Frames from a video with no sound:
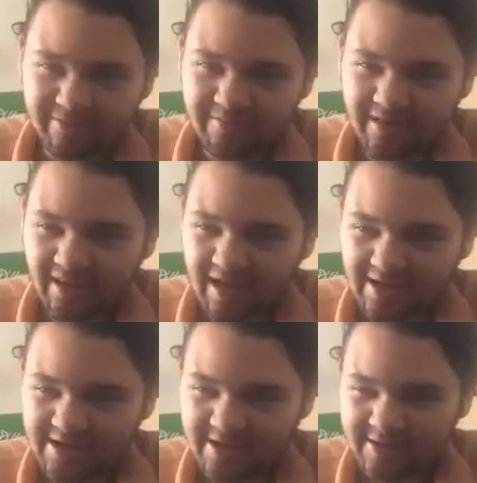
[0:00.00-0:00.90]
would be
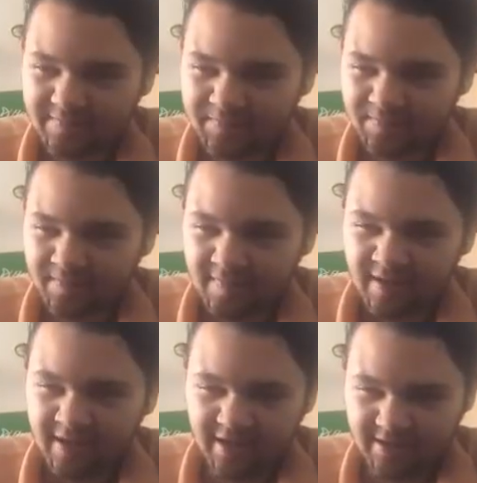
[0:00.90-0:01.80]
like
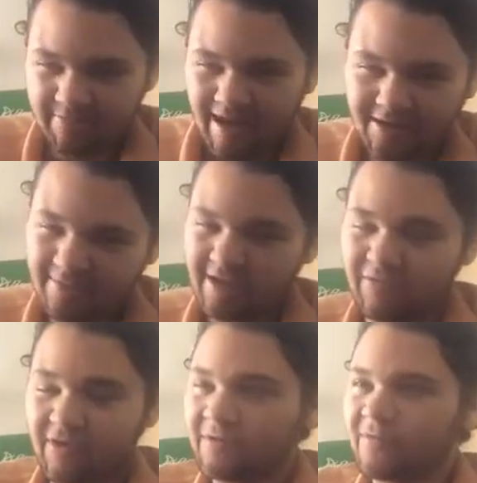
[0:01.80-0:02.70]
his Spider-Man
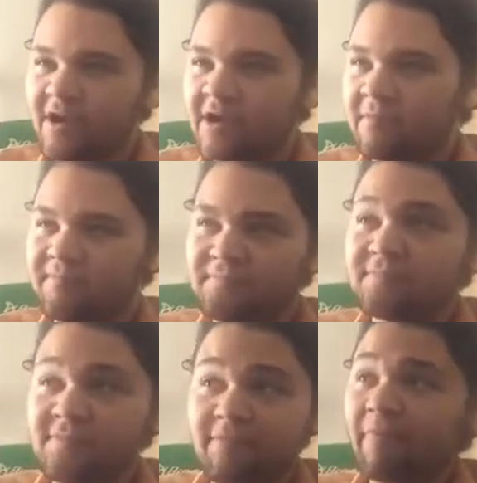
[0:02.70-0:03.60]
run, where
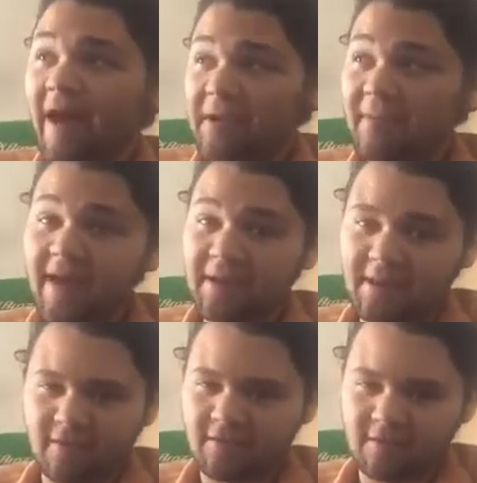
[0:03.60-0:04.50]
Spider-Man
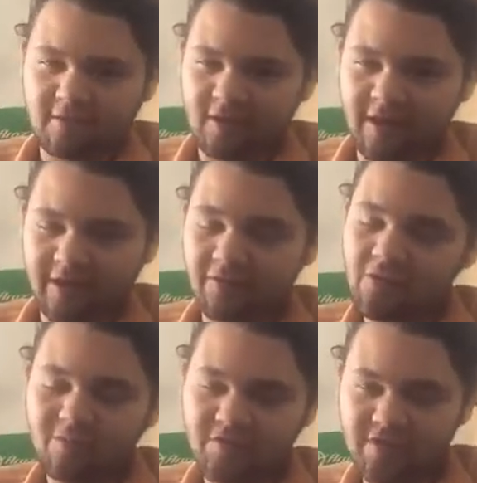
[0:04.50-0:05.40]
is a
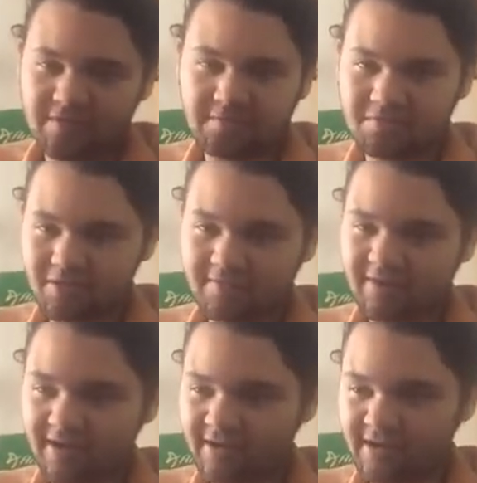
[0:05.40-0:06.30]
hero, but then Peter
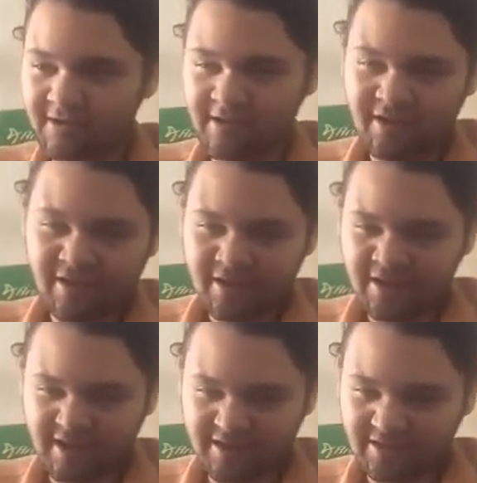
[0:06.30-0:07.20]
Parker
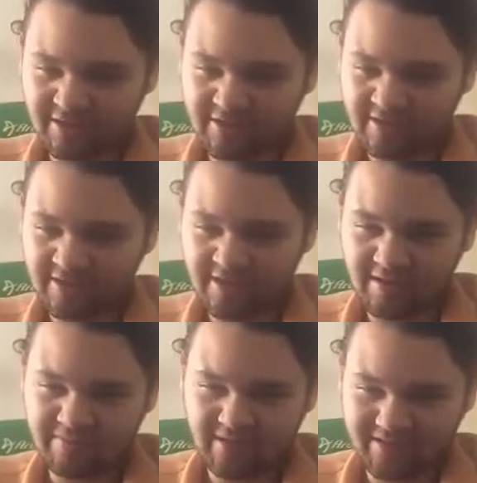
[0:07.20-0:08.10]
is just
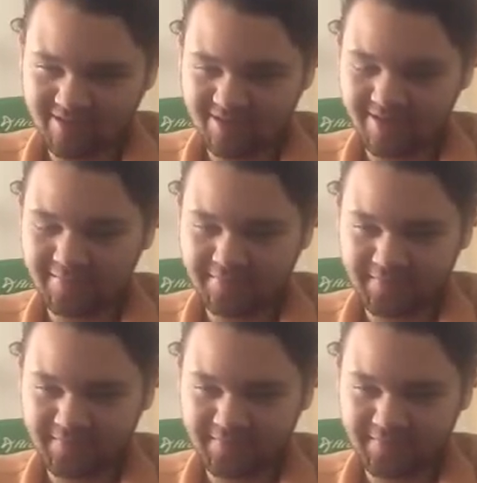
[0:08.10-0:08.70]
a piece of shit,